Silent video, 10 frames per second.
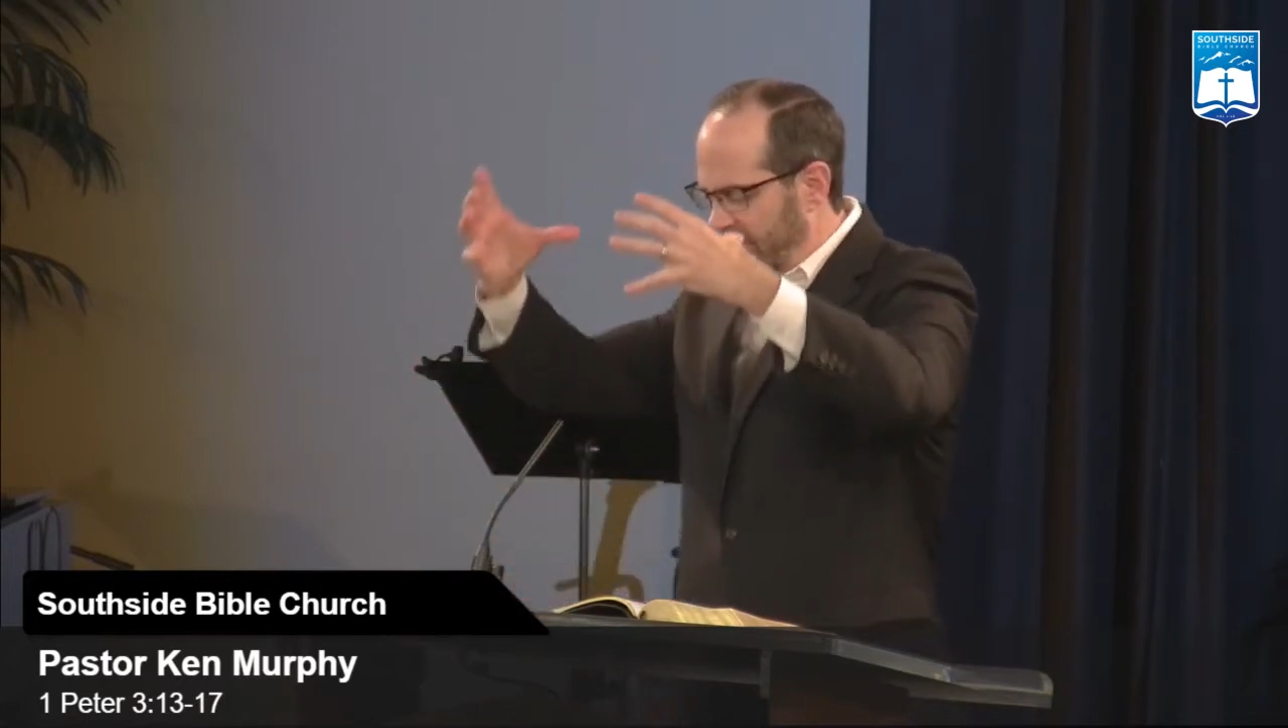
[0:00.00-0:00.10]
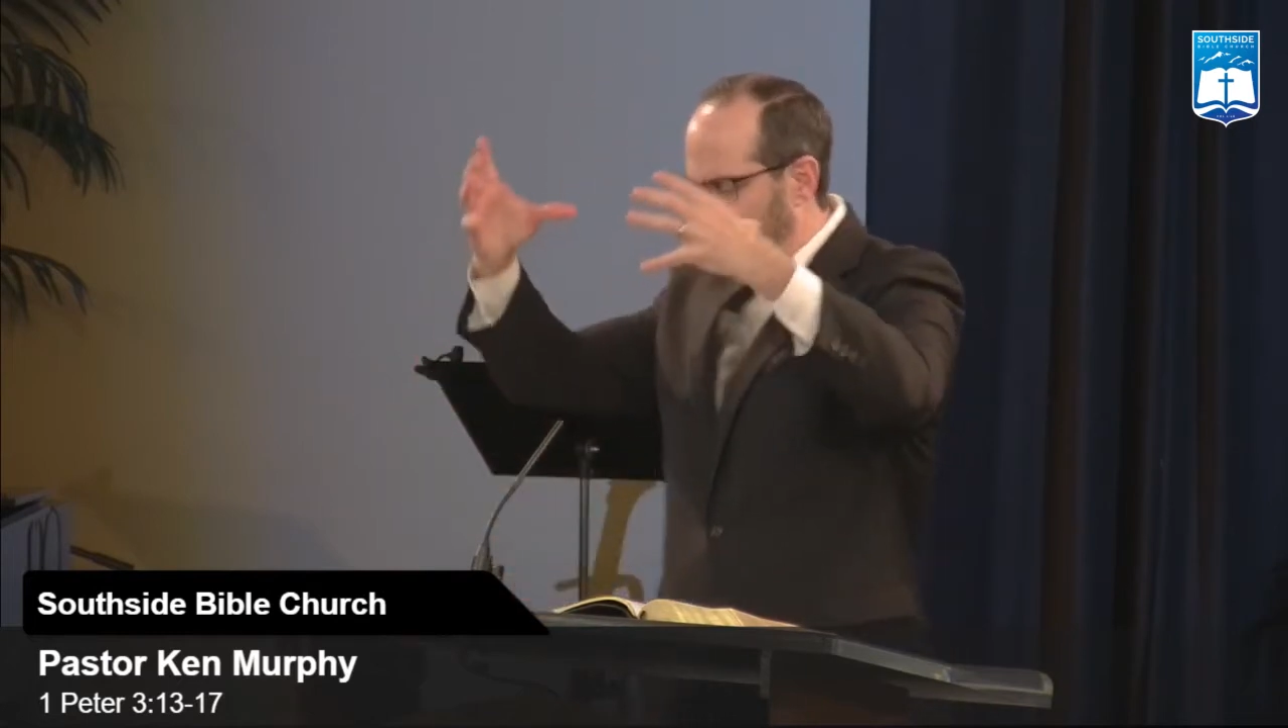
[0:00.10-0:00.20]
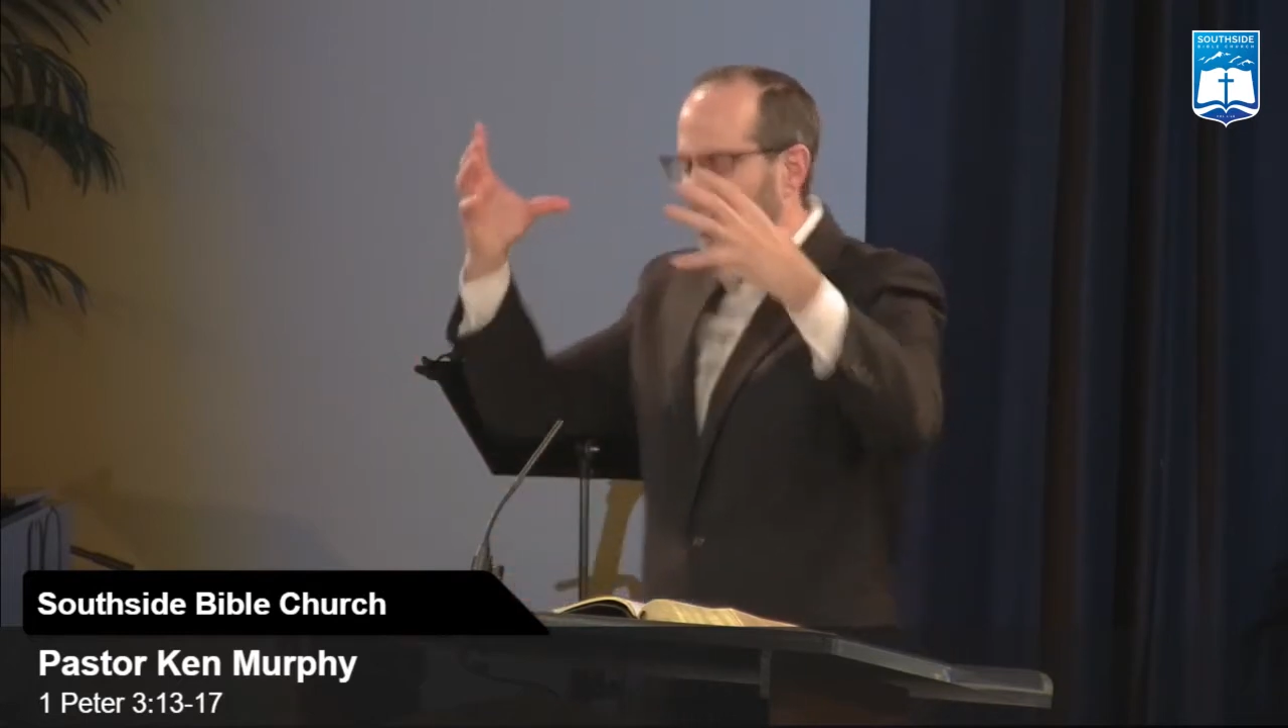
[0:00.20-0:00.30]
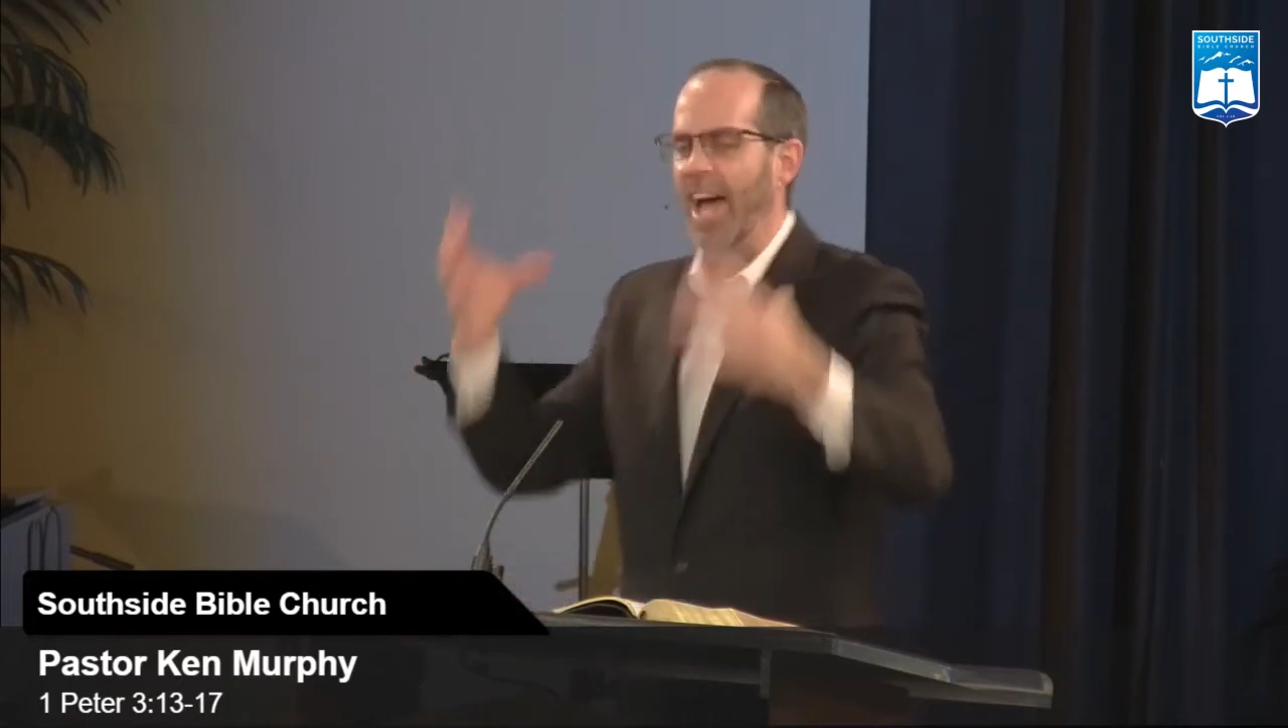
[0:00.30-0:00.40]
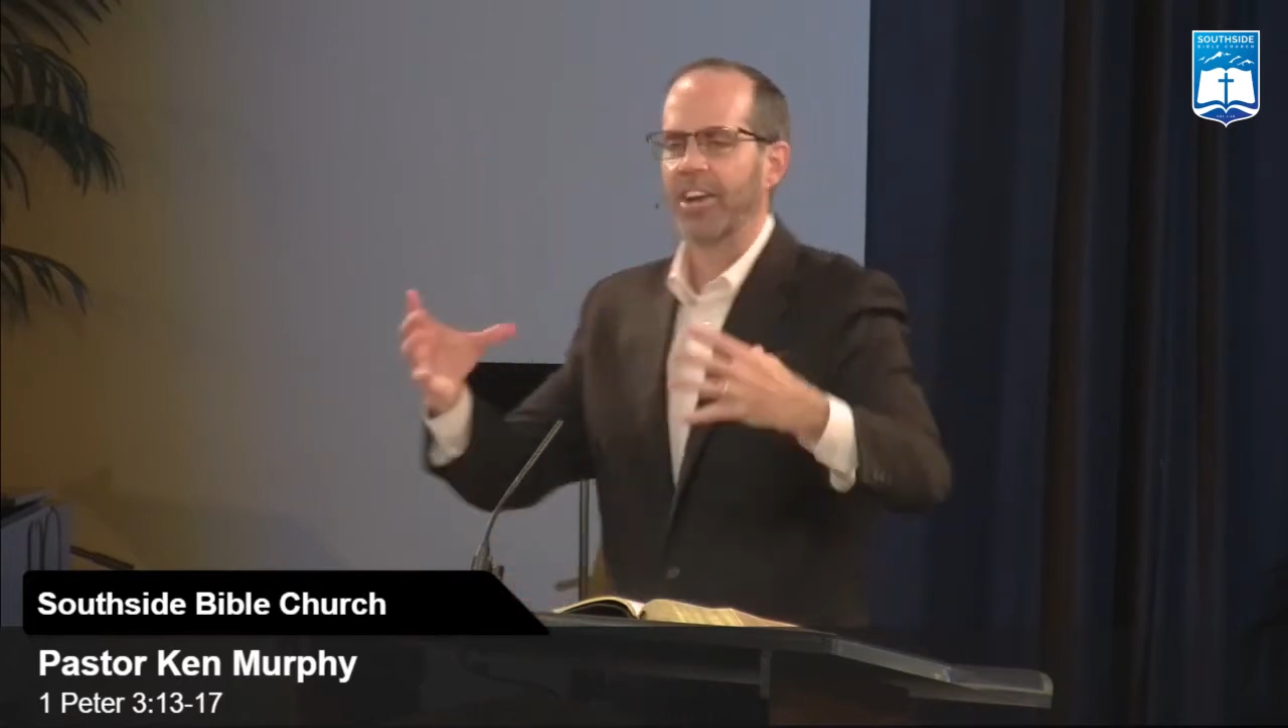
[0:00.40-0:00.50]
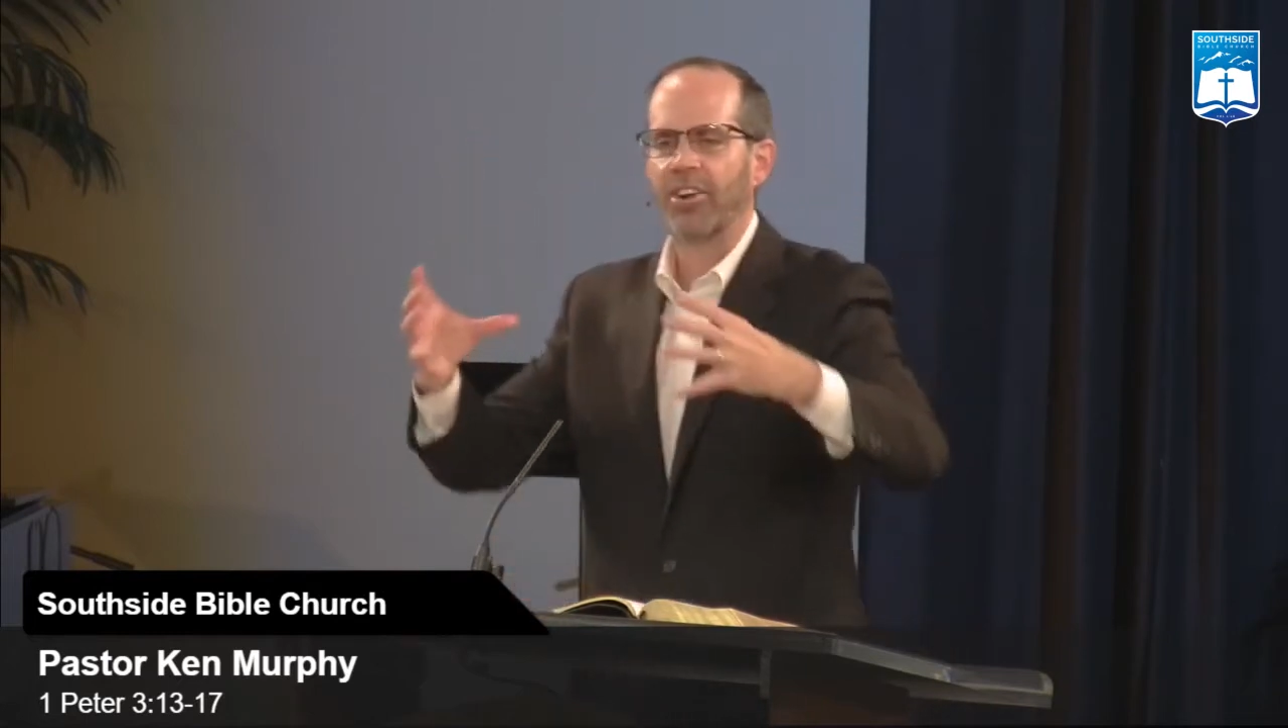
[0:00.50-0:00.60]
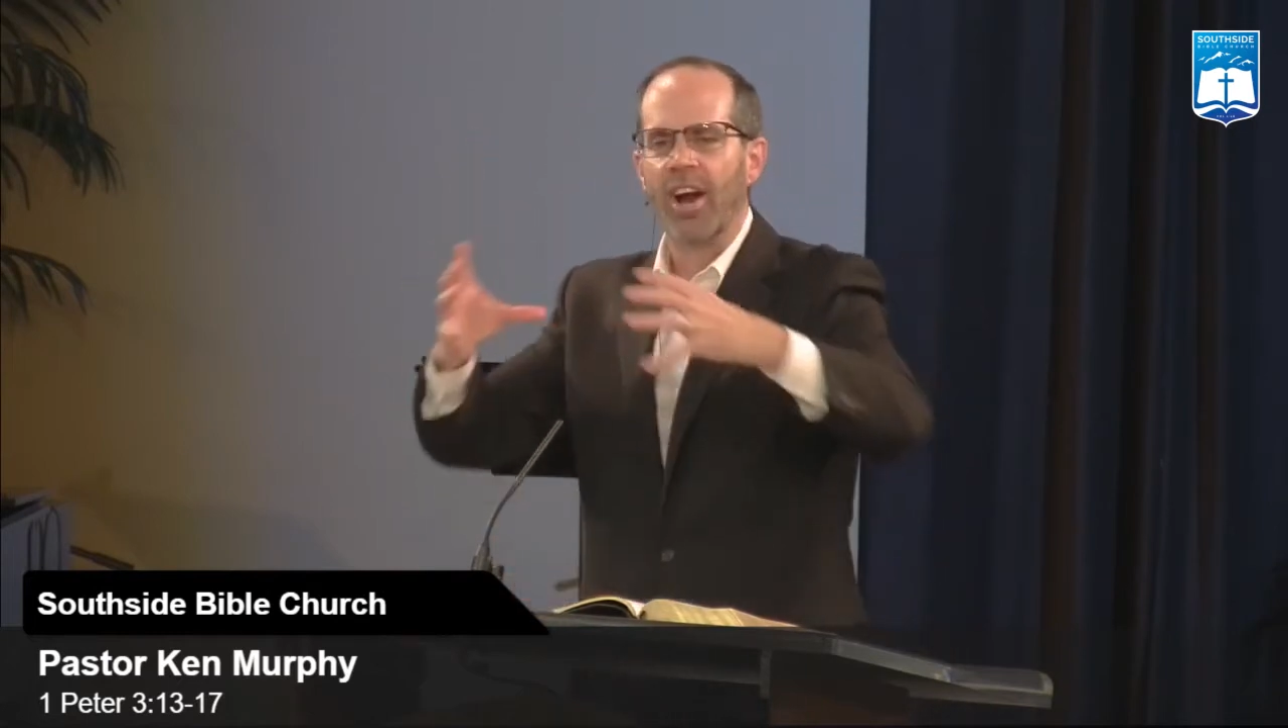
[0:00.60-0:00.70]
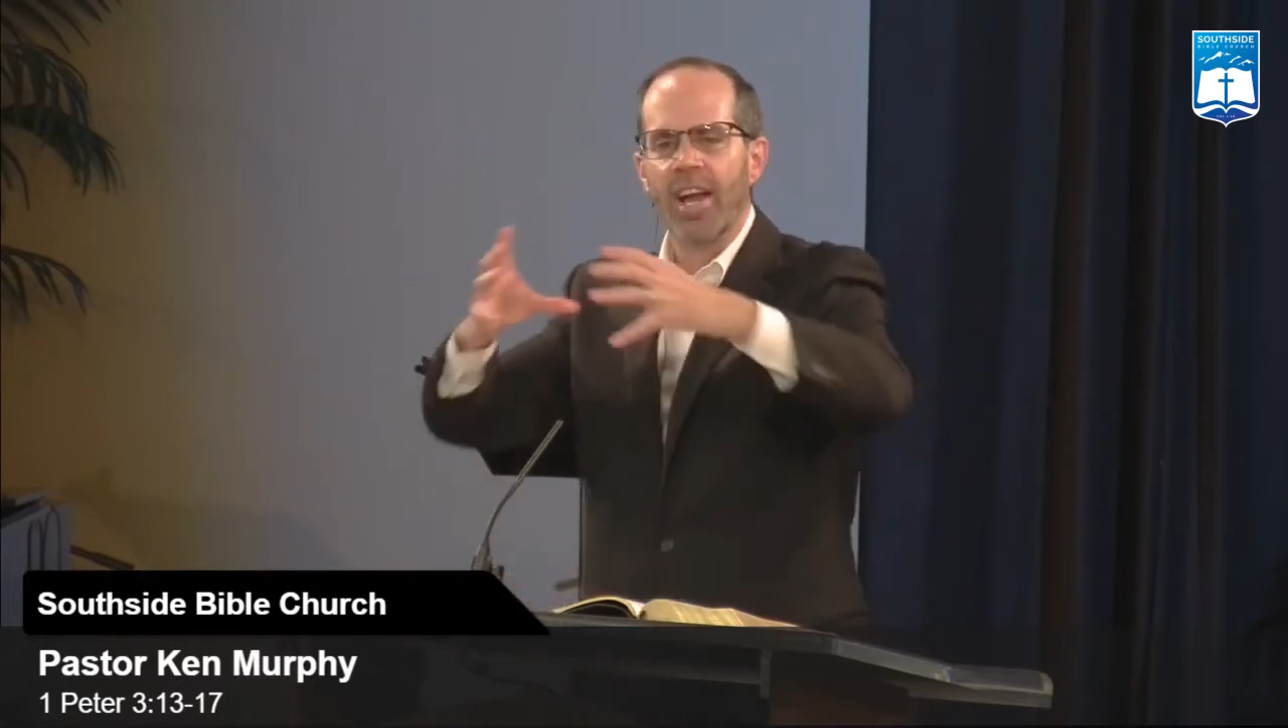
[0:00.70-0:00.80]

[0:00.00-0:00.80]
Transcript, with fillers: set